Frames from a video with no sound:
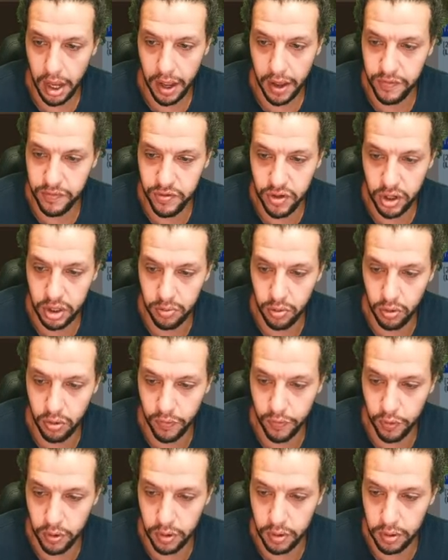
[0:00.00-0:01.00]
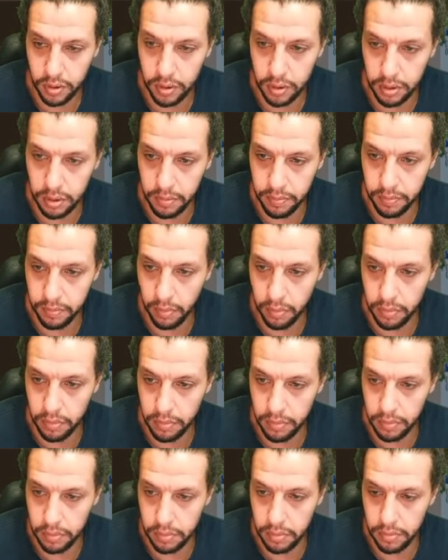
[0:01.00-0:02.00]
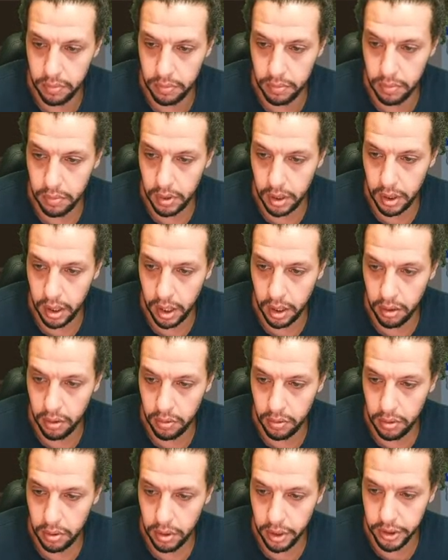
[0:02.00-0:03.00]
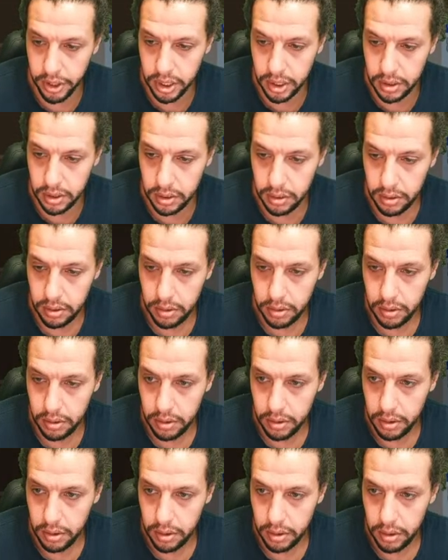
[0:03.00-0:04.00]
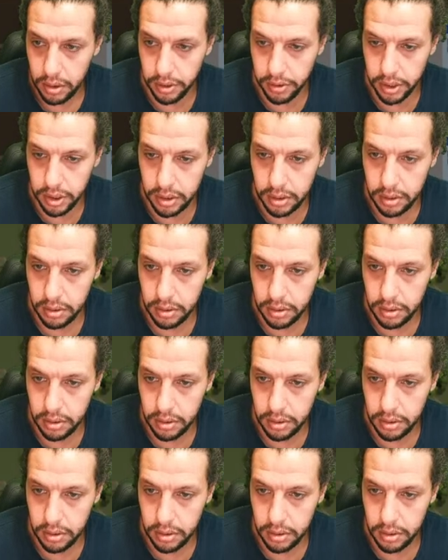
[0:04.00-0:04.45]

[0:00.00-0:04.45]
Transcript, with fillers: I have terrible for. Mm, hang on. Here he is. Here he